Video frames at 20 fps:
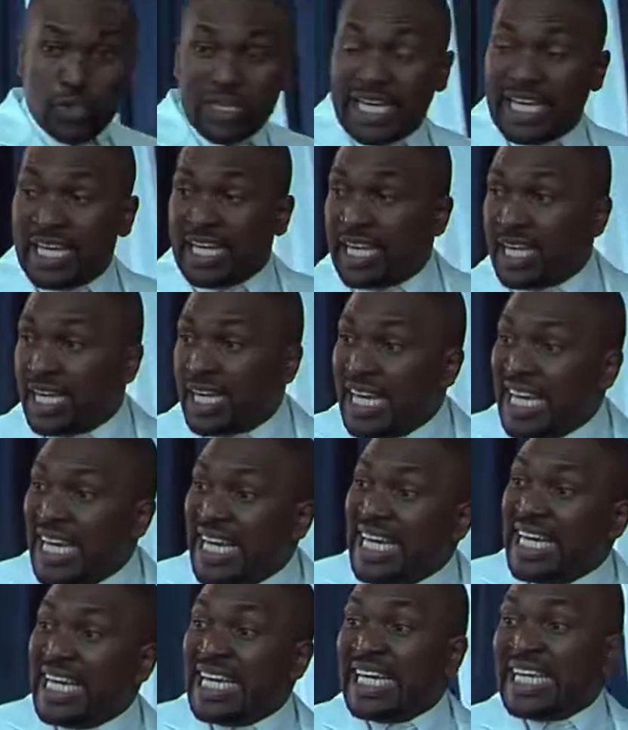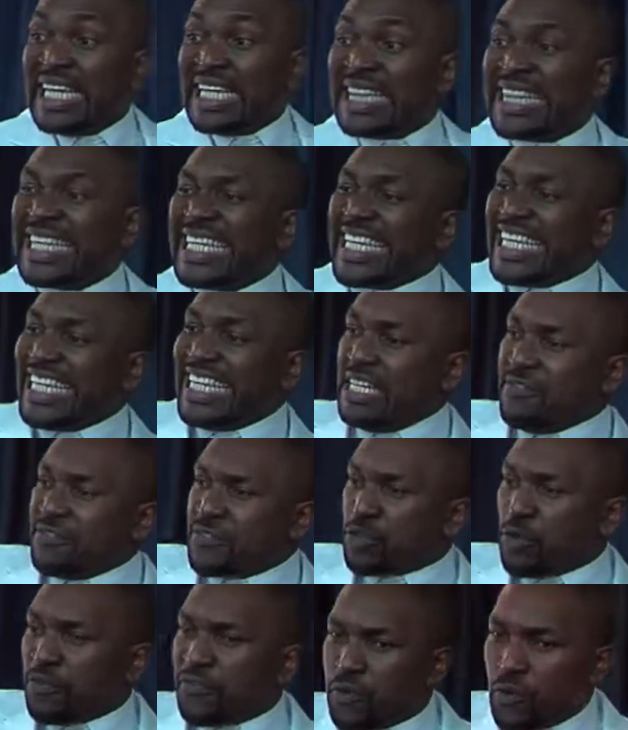there, the
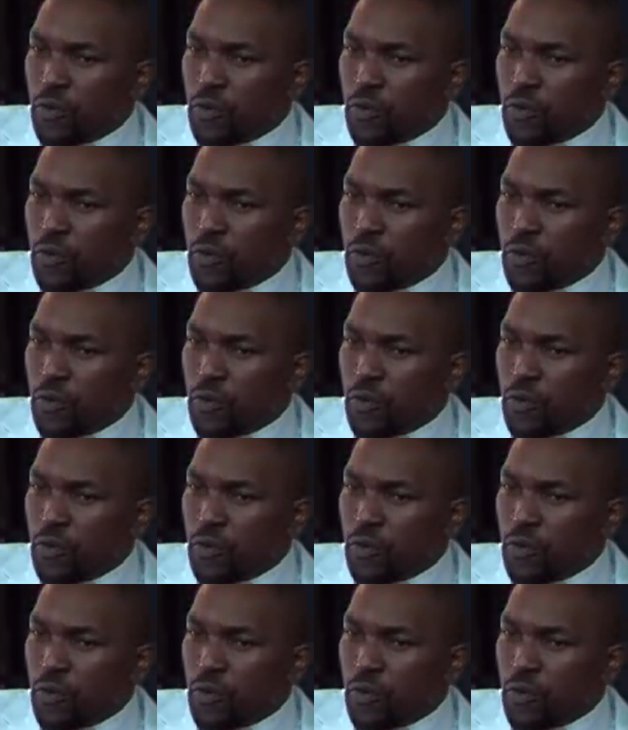gifts of